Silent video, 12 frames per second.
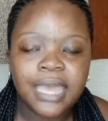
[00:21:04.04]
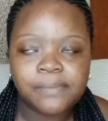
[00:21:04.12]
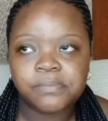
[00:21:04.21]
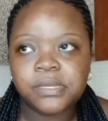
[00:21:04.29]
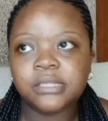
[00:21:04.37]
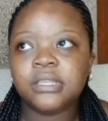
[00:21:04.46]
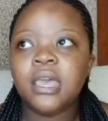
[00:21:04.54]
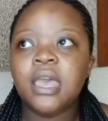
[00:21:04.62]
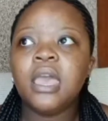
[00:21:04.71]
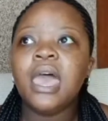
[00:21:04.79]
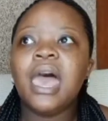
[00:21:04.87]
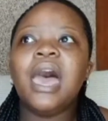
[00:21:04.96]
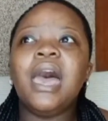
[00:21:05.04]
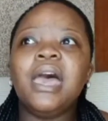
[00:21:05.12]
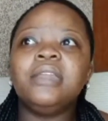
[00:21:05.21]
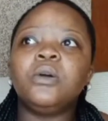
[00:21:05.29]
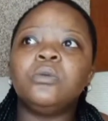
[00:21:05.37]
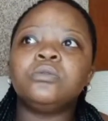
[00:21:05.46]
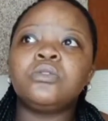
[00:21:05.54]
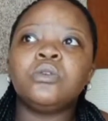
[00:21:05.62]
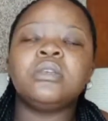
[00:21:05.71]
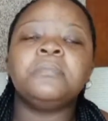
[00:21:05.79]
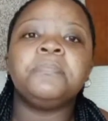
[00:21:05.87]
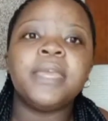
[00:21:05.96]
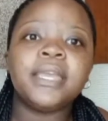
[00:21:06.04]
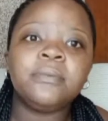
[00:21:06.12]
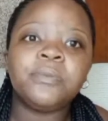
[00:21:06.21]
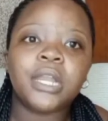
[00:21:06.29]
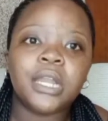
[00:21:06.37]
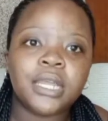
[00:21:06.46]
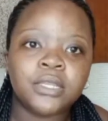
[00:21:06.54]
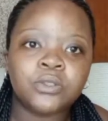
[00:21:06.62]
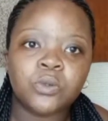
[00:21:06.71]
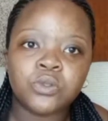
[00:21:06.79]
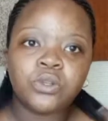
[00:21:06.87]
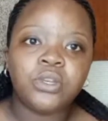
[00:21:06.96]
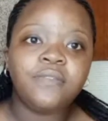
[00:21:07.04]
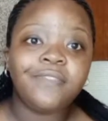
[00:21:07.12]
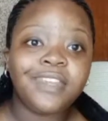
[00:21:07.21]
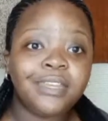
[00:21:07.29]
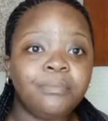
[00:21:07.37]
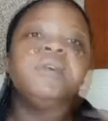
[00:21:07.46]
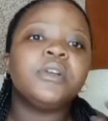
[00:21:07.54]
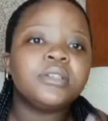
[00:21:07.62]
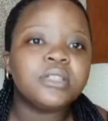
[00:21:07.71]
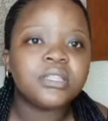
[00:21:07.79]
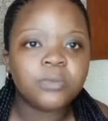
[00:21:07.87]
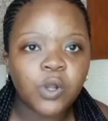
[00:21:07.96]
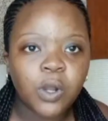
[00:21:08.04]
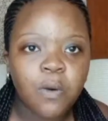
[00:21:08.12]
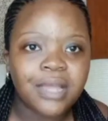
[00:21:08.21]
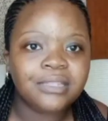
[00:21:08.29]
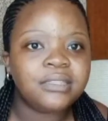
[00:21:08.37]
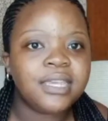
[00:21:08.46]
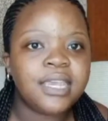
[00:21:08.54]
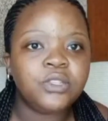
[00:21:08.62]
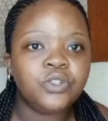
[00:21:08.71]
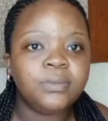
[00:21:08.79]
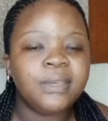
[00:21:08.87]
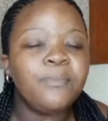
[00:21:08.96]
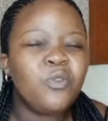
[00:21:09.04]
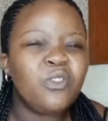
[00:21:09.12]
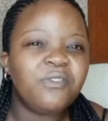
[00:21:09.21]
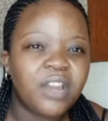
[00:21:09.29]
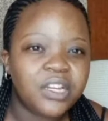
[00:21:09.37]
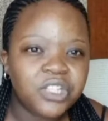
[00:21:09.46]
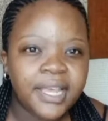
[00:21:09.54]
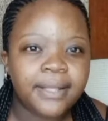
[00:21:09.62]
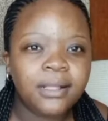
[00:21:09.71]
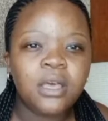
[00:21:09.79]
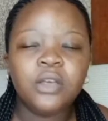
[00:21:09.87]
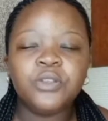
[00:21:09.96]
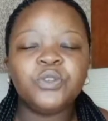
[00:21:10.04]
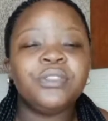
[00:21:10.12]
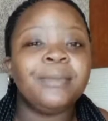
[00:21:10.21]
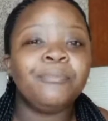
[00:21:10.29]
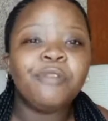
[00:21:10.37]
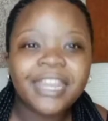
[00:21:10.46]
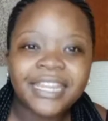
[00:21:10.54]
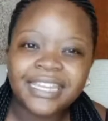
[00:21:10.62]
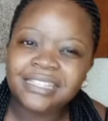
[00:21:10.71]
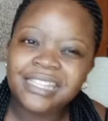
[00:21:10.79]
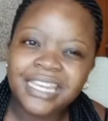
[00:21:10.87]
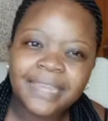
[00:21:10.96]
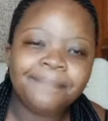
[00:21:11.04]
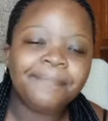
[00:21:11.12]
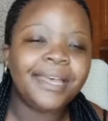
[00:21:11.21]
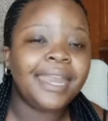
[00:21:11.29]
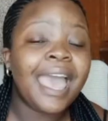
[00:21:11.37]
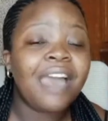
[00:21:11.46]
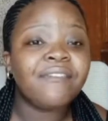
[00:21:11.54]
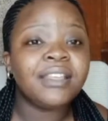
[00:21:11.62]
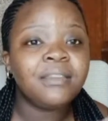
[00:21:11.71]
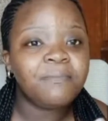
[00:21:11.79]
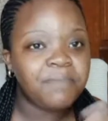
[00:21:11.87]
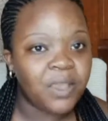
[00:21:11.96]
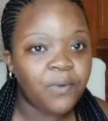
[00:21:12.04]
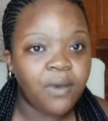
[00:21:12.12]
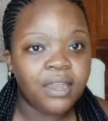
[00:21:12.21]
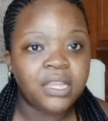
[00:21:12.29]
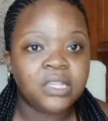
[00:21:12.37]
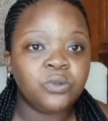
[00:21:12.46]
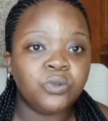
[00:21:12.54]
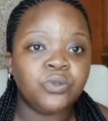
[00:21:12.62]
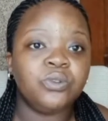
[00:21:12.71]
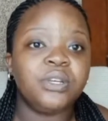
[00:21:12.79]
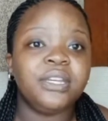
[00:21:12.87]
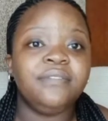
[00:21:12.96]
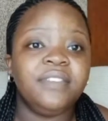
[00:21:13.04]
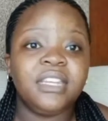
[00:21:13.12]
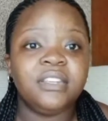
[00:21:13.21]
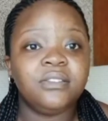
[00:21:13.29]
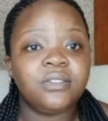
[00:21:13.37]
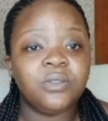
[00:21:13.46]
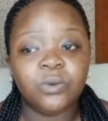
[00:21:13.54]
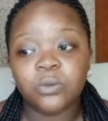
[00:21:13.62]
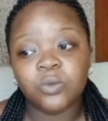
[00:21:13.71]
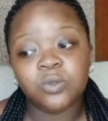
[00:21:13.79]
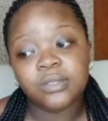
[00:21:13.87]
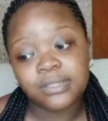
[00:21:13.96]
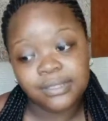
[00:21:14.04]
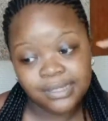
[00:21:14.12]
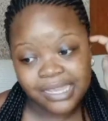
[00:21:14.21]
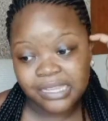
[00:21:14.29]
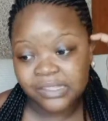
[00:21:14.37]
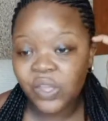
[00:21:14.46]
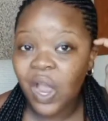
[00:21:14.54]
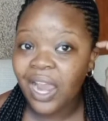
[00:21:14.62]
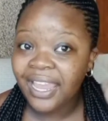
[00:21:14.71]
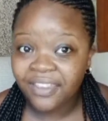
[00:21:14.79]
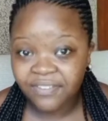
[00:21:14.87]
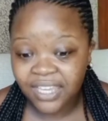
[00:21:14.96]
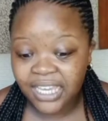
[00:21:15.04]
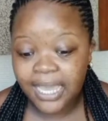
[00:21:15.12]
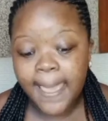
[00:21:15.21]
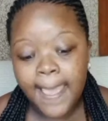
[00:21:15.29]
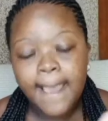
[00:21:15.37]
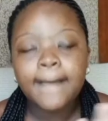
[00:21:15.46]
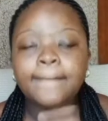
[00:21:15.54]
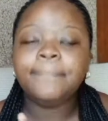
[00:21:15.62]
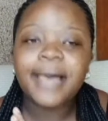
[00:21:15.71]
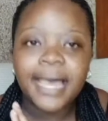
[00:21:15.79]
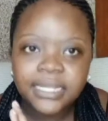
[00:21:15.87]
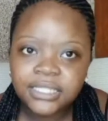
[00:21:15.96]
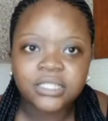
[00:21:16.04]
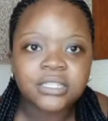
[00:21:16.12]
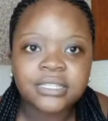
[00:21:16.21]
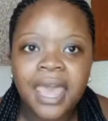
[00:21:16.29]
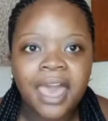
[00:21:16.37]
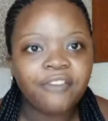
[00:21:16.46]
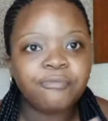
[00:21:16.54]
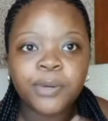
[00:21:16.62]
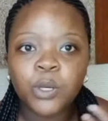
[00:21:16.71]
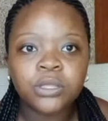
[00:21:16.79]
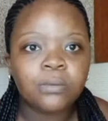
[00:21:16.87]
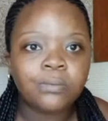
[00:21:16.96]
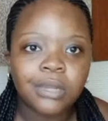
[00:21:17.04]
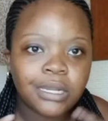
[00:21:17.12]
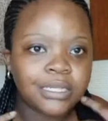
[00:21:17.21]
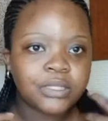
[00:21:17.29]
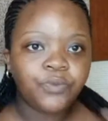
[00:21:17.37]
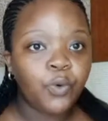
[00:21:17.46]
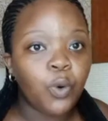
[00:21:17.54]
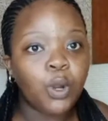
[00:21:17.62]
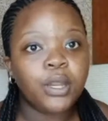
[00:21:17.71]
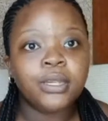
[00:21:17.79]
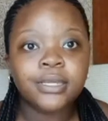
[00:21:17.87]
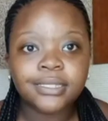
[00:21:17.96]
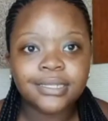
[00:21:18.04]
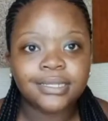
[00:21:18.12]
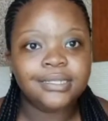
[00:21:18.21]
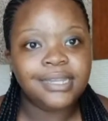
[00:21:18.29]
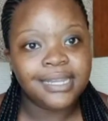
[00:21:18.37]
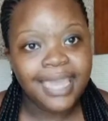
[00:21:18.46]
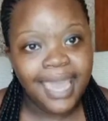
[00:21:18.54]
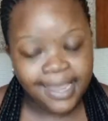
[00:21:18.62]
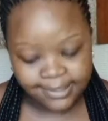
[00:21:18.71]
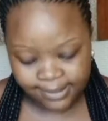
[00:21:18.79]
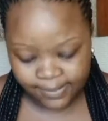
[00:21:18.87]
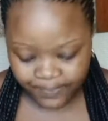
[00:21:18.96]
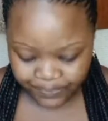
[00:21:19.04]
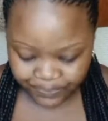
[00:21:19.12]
campus. And also the big umbrella is also convenient because the smaller ones tend to be more fragile, so they break easily. But having the big one is also a convenience, though those things are heavy. But just have both umbrellas for just in case.